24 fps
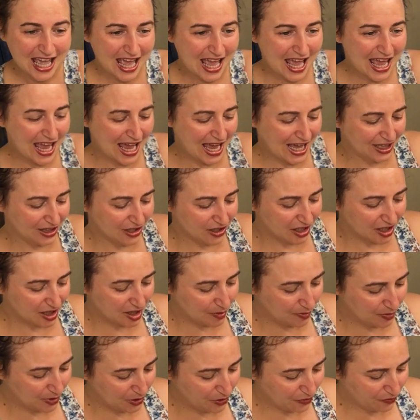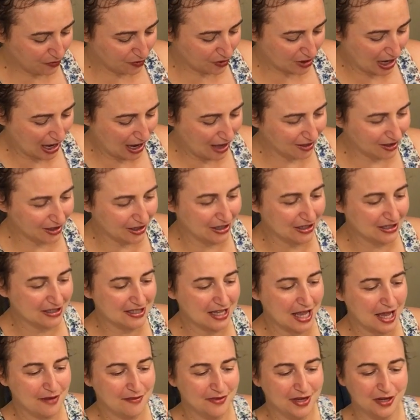And look at the beautiful colors.
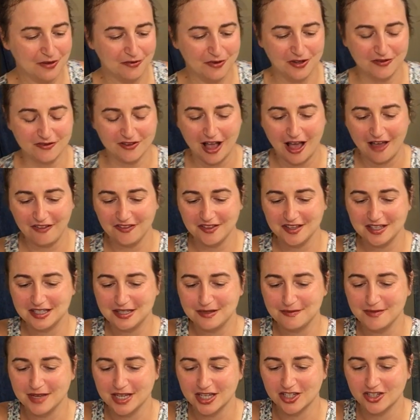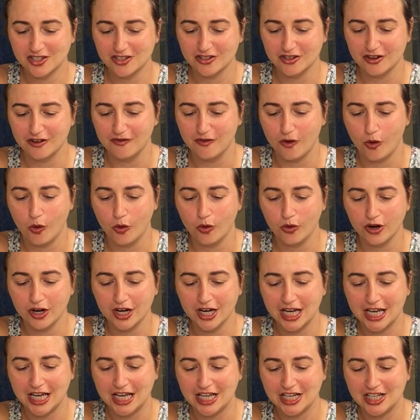I mean, we've got this mixture of
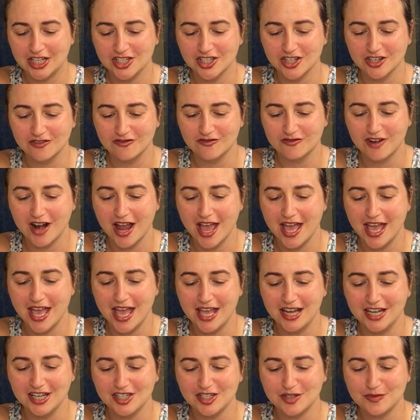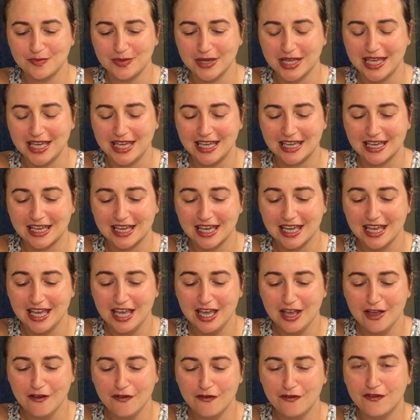orange and reddish pink
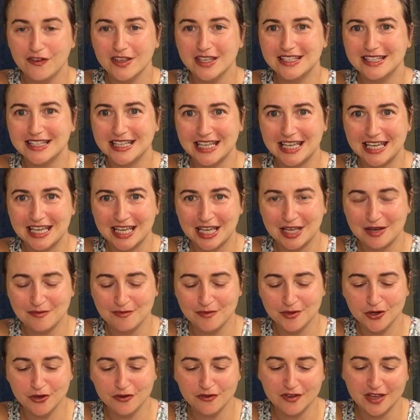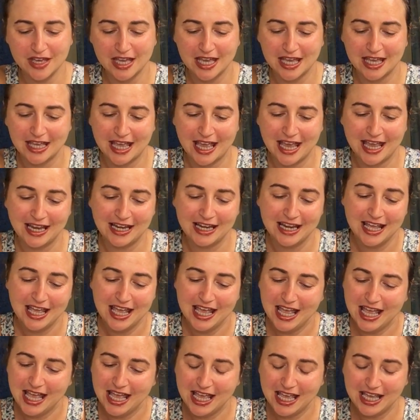fizzing and moving, and
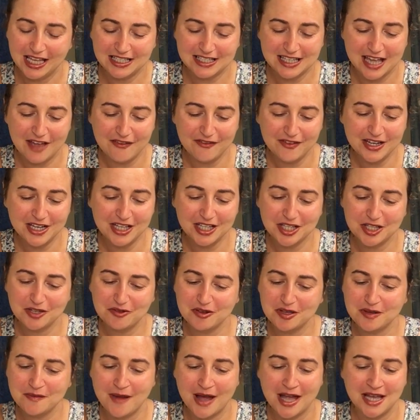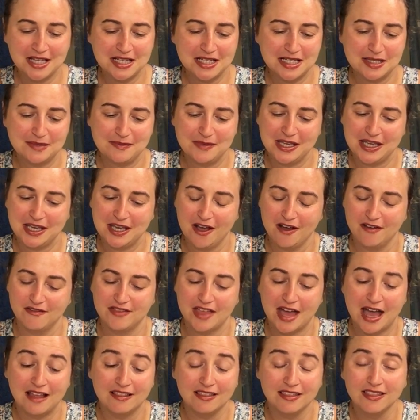it definitely reminds me of
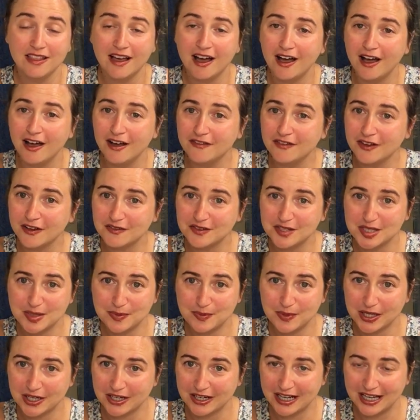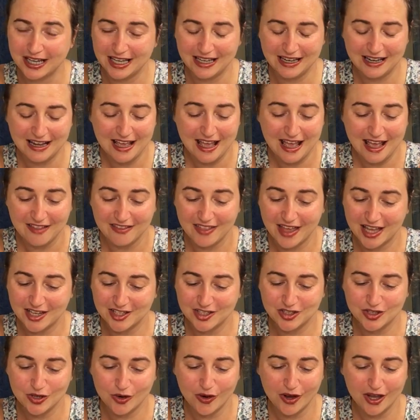that love of spirit, that
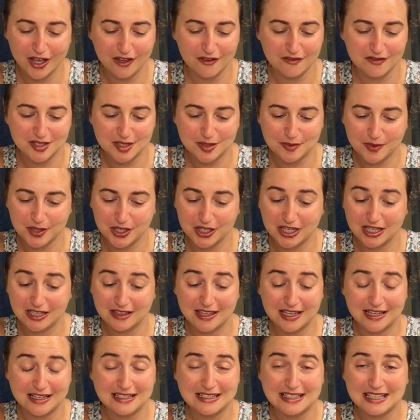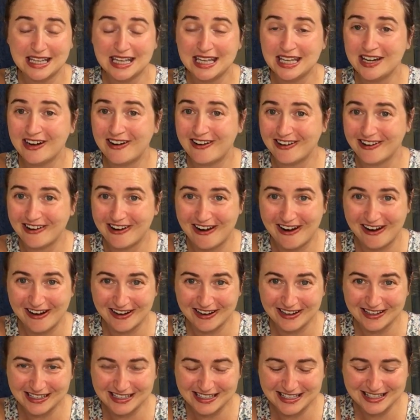joy of spirit that is in our
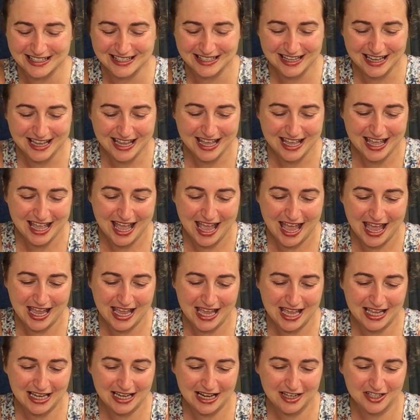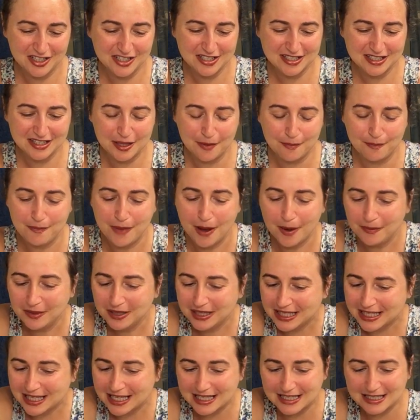hearts, and just the
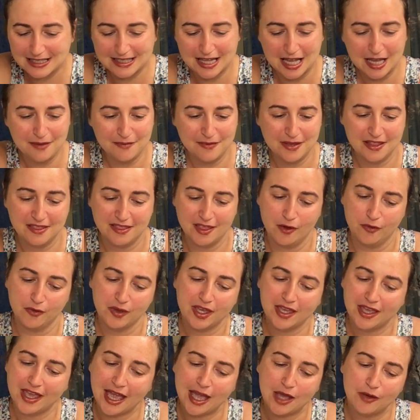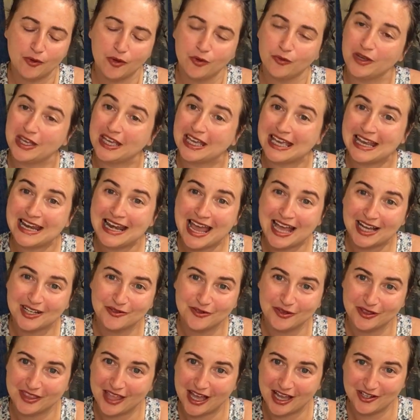bubbling excitement that we get when we connect
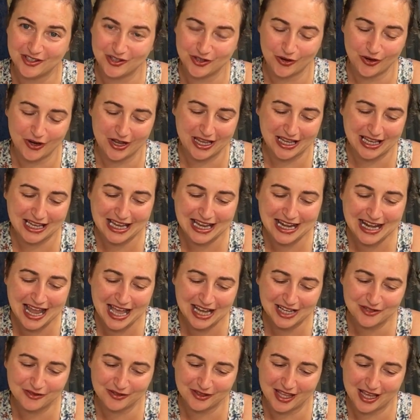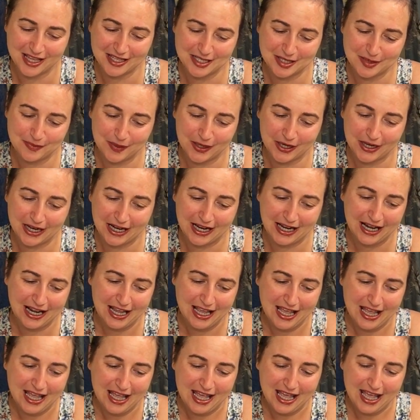with that joy and connect with that spirit.
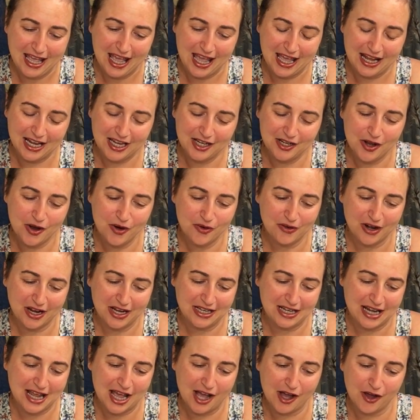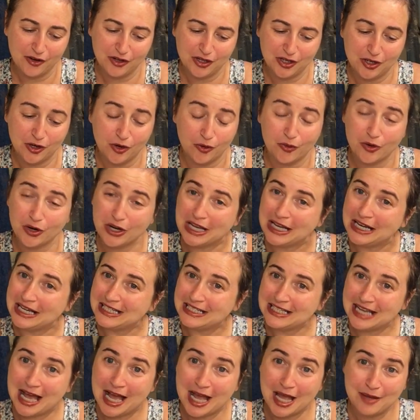And I know right now, we're in a
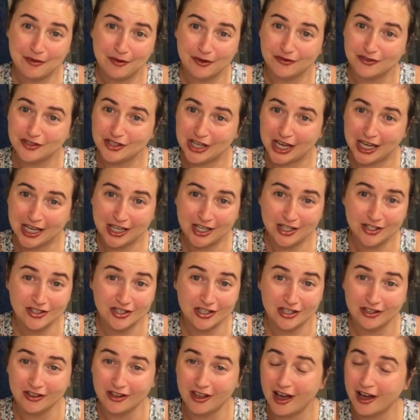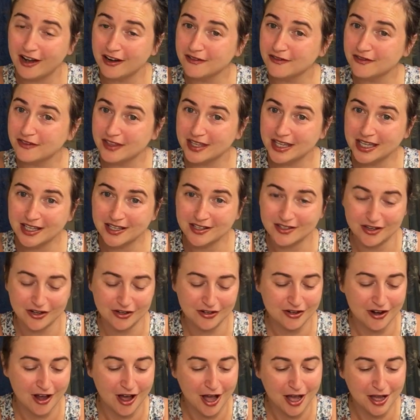time of change, and a lot of things are
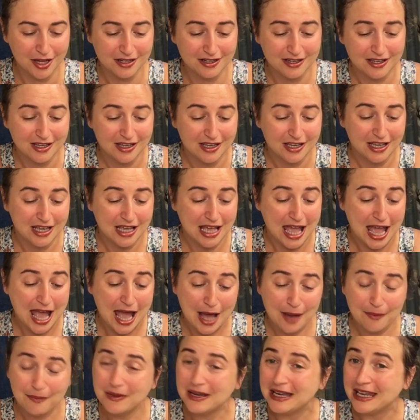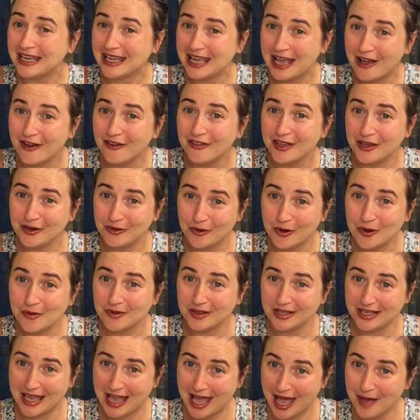not happening how they
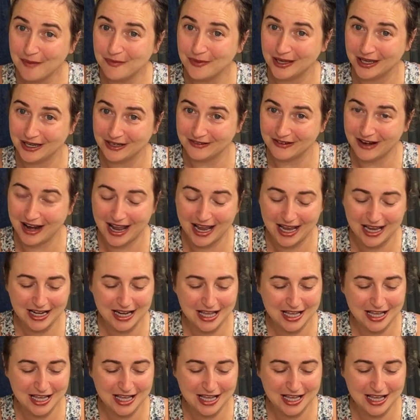normally happen, right?